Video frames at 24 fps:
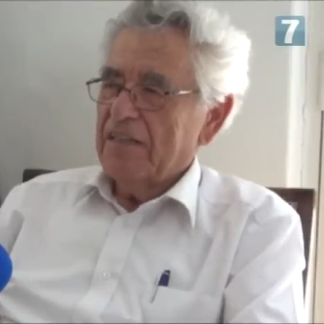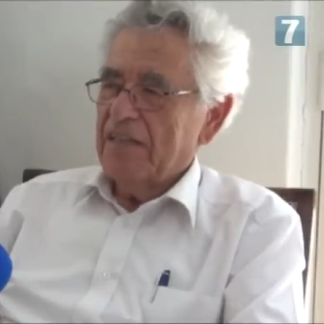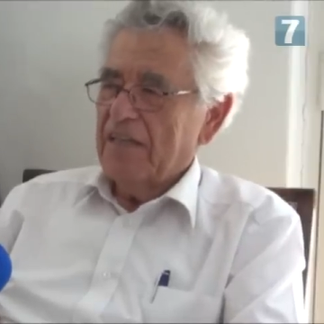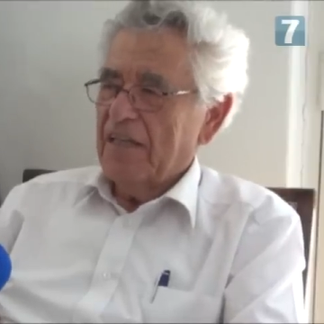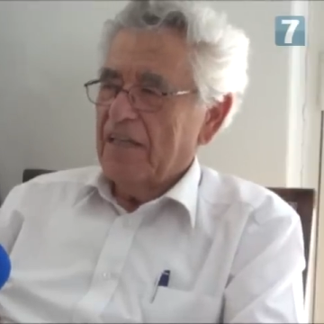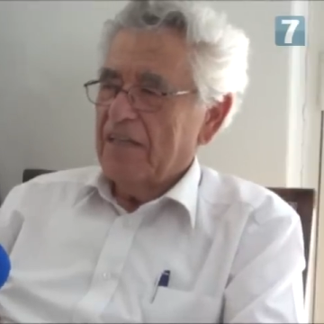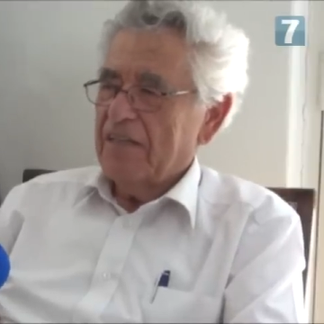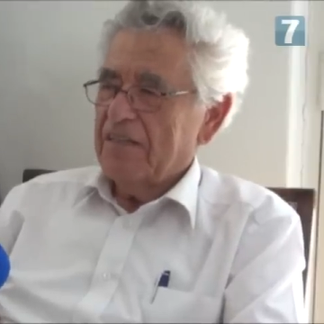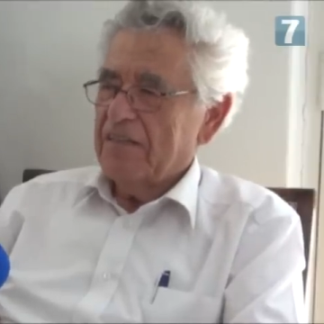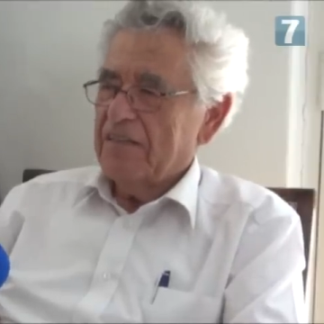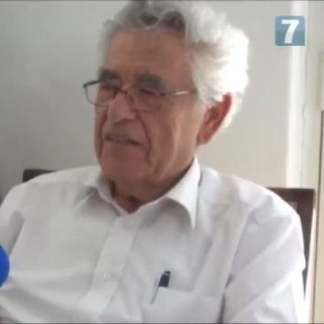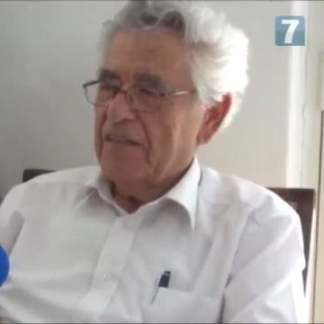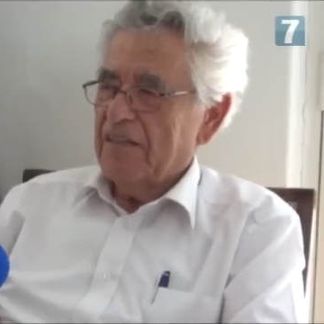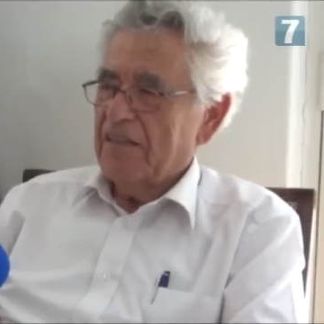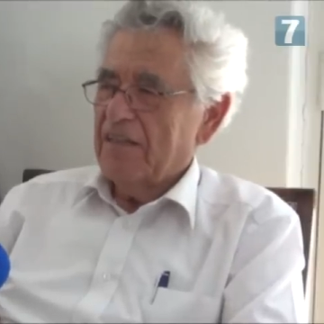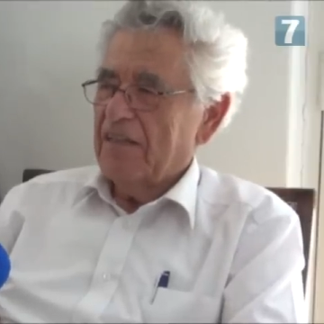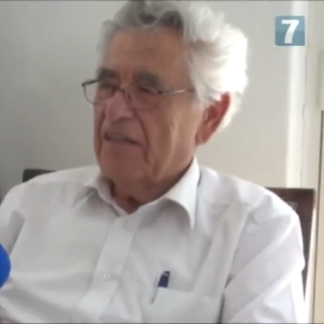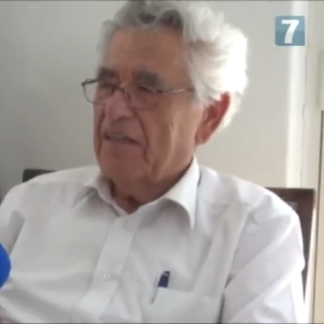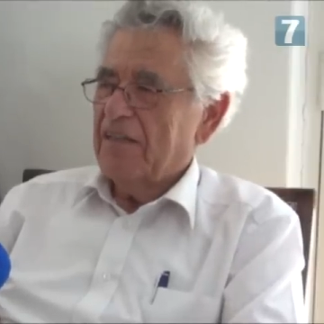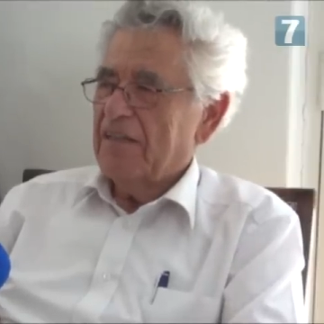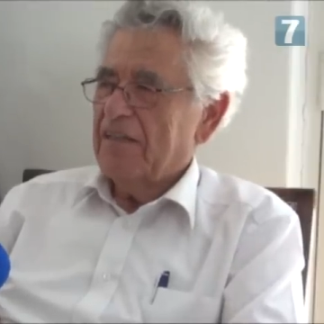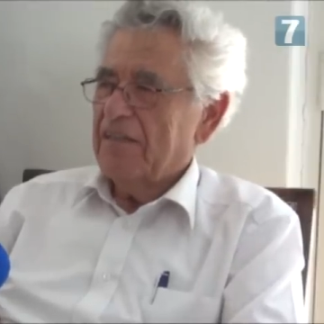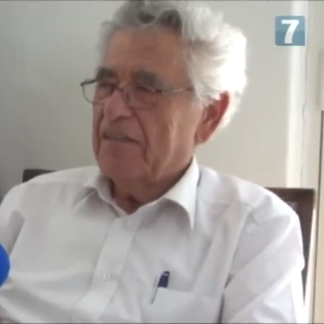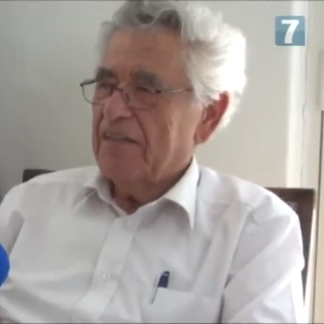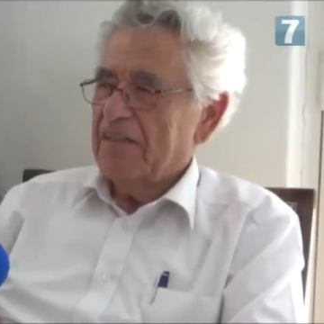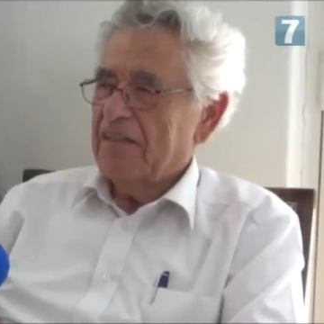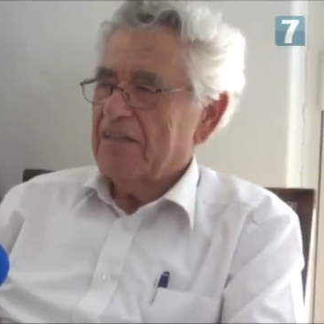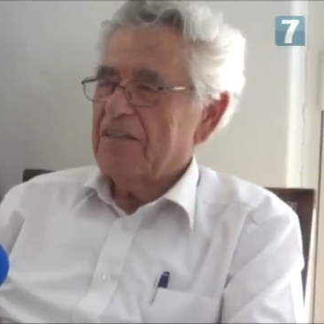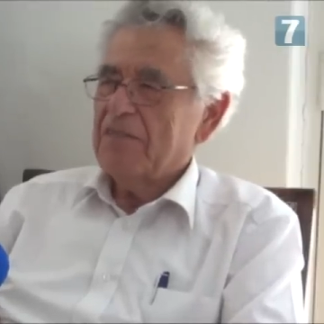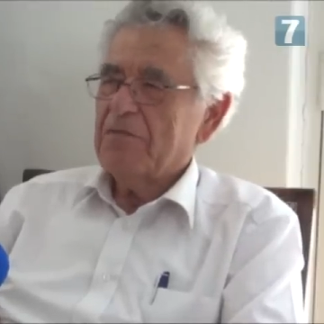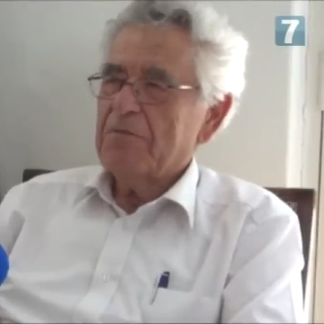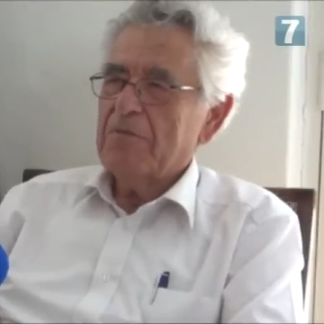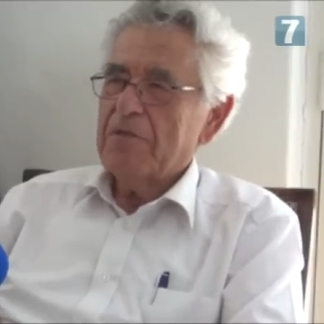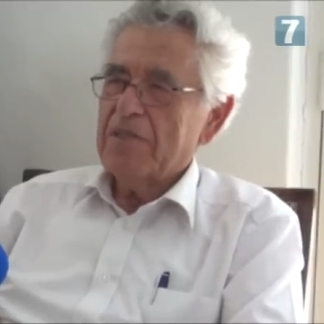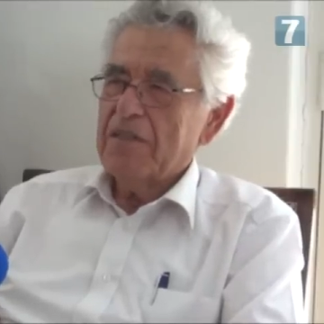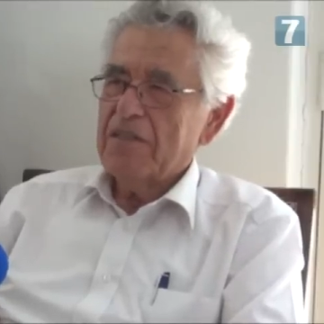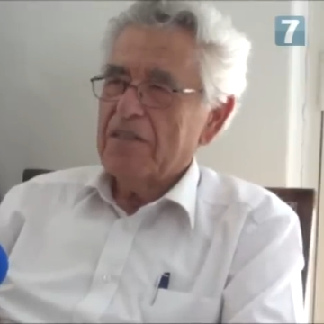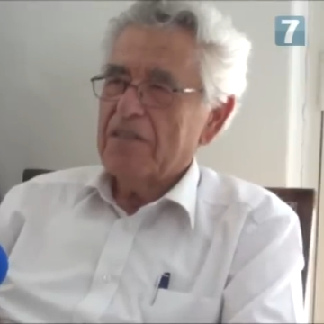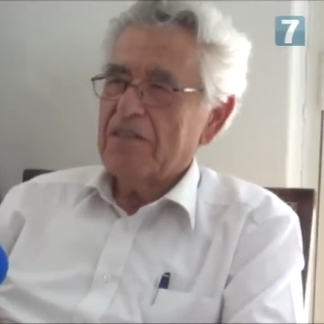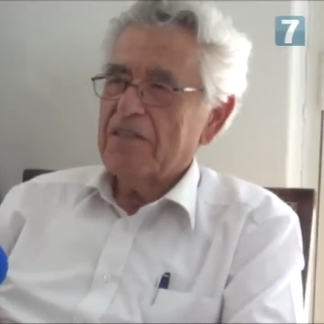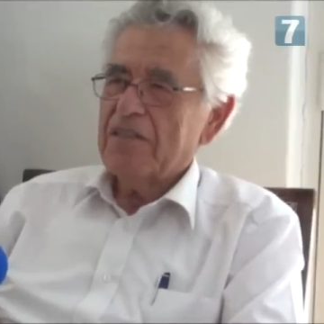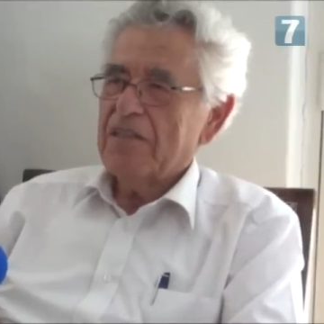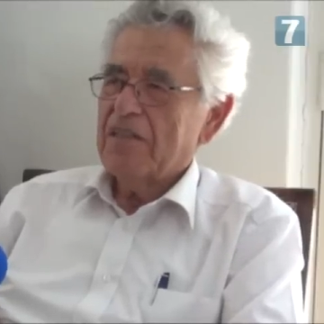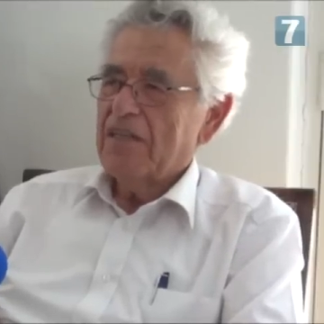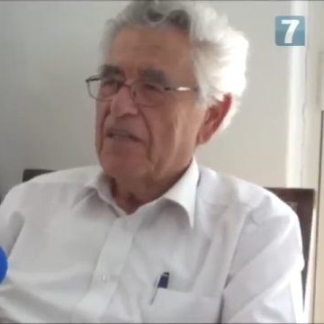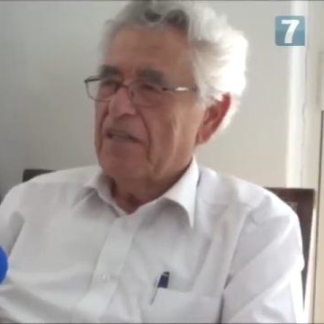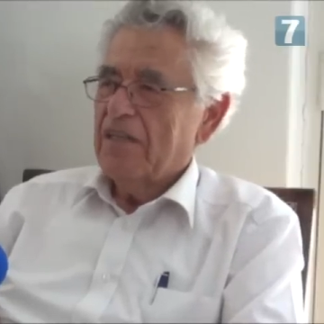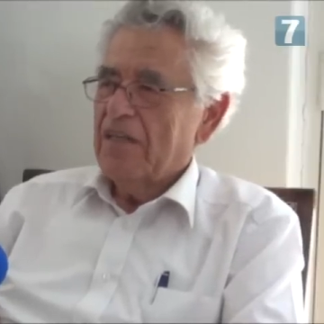that uh, this
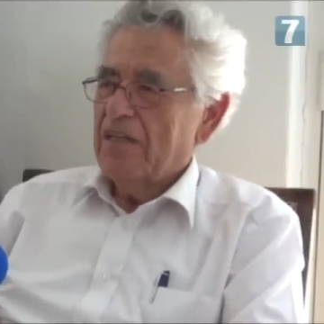means